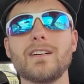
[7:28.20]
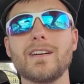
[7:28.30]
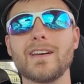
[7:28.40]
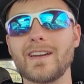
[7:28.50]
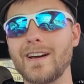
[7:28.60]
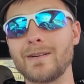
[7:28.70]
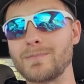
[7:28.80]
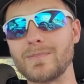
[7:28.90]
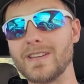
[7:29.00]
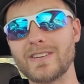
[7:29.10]
And
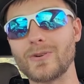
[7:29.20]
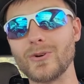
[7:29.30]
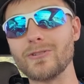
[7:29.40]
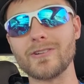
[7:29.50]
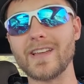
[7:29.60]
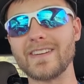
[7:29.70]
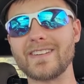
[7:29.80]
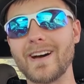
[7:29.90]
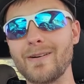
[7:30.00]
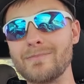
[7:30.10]
that's
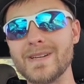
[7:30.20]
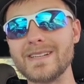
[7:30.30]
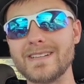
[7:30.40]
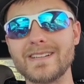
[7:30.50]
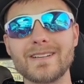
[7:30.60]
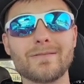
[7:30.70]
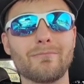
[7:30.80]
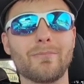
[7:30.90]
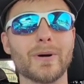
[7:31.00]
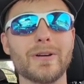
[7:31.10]
not me.
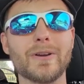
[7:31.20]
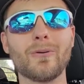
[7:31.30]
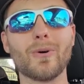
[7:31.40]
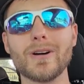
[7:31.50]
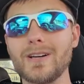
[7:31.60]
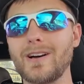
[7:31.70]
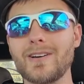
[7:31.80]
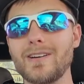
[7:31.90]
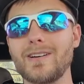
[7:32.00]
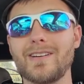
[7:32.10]
But you know
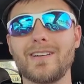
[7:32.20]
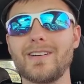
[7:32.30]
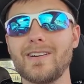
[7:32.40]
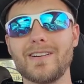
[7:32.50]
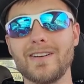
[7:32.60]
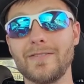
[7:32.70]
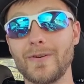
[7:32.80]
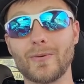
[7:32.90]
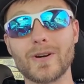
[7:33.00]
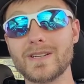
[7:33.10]
what? If it
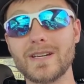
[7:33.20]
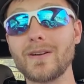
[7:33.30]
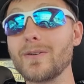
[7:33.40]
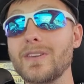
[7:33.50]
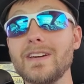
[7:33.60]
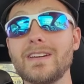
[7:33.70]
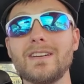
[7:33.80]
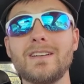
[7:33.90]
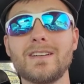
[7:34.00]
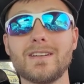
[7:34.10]
works out, I'll take
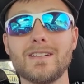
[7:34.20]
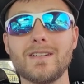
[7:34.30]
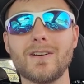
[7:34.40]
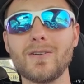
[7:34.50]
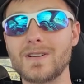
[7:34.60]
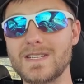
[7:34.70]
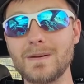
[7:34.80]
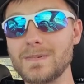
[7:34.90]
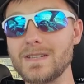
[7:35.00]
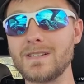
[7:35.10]
it. I'll
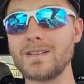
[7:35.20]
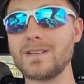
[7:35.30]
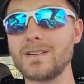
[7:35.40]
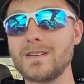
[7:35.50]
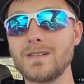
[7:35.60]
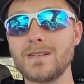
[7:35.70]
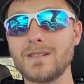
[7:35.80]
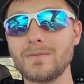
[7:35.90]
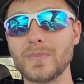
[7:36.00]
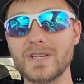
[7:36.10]
accept it.
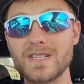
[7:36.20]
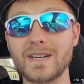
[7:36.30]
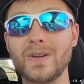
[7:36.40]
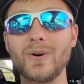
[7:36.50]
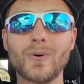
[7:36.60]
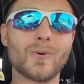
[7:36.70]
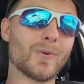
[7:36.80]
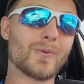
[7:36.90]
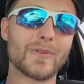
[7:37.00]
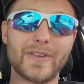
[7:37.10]
Because I know
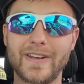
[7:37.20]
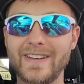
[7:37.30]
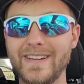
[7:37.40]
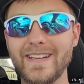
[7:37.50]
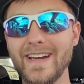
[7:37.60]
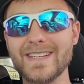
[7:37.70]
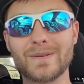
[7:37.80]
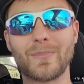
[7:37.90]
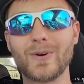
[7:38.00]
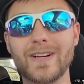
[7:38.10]
that he has a
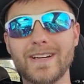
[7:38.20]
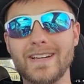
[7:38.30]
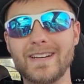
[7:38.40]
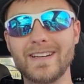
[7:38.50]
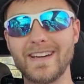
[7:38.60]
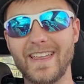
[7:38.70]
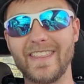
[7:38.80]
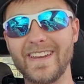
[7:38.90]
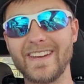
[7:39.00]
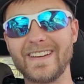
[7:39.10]
plan. And
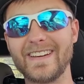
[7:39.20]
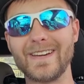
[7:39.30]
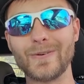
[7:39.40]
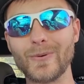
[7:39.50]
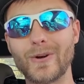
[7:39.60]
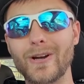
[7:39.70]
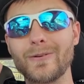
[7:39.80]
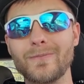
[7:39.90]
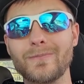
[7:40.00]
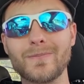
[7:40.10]
that it'll
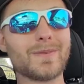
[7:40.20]
come